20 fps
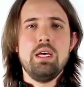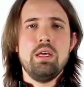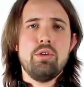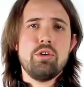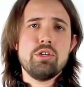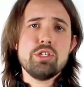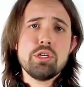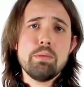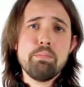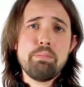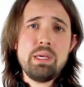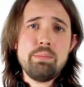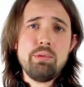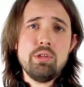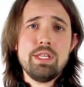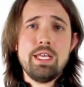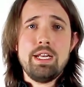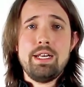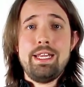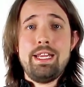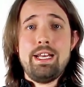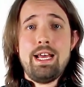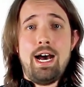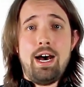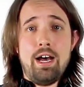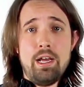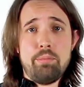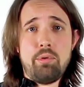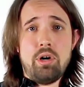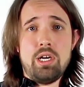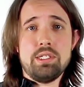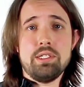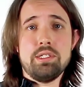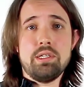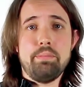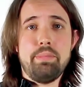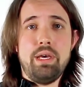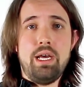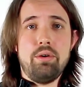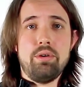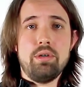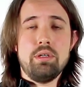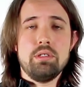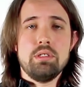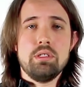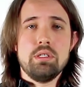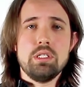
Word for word: There are some people that need high processing power,